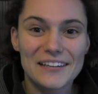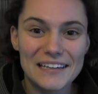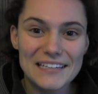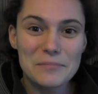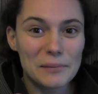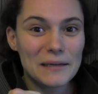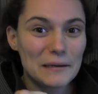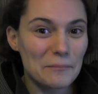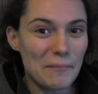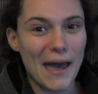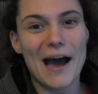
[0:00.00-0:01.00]
You need to be an
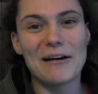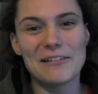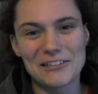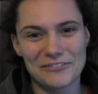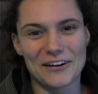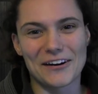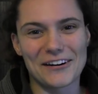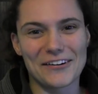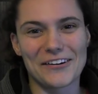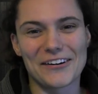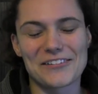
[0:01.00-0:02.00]
empowered ferret
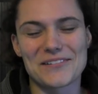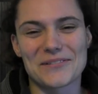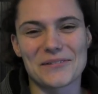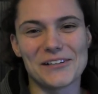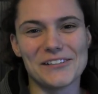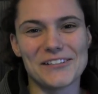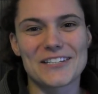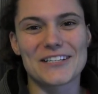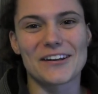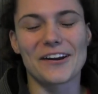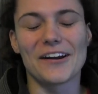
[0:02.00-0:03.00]
owner as well.
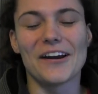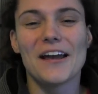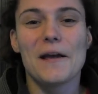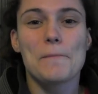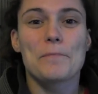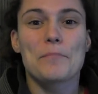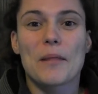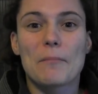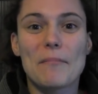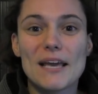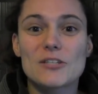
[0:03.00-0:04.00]
So
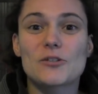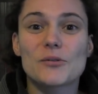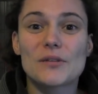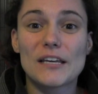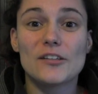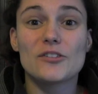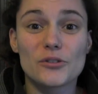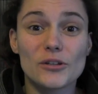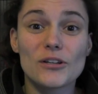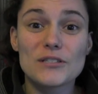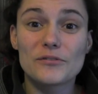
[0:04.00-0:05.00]
make sure that you
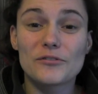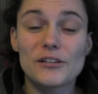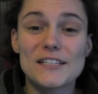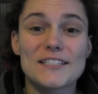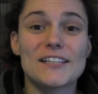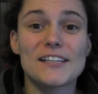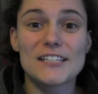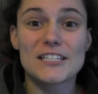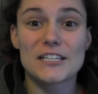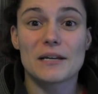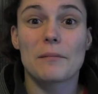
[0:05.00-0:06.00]
do lots of
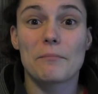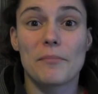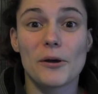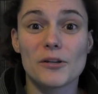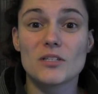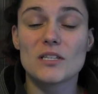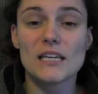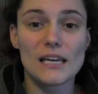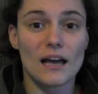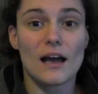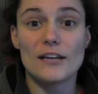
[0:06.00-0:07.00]
research.
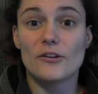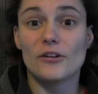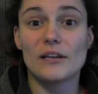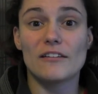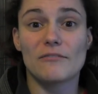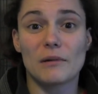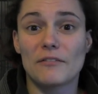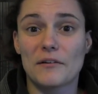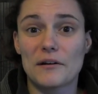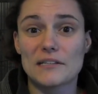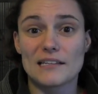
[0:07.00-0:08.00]
Personally, I don't give my
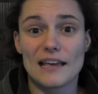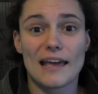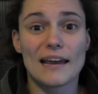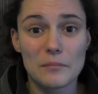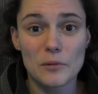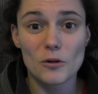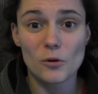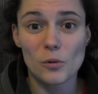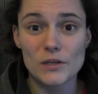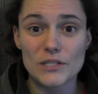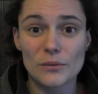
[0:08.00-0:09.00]
ferrets any
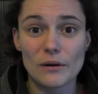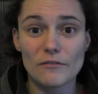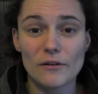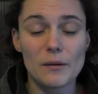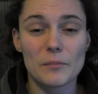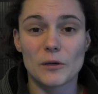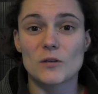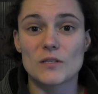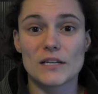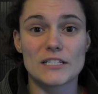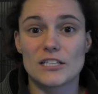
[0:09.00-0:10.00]
milk whatsoever
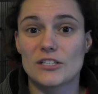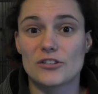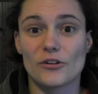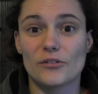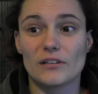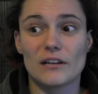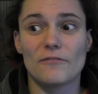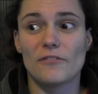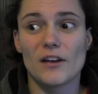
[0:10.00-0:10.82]
because I just don't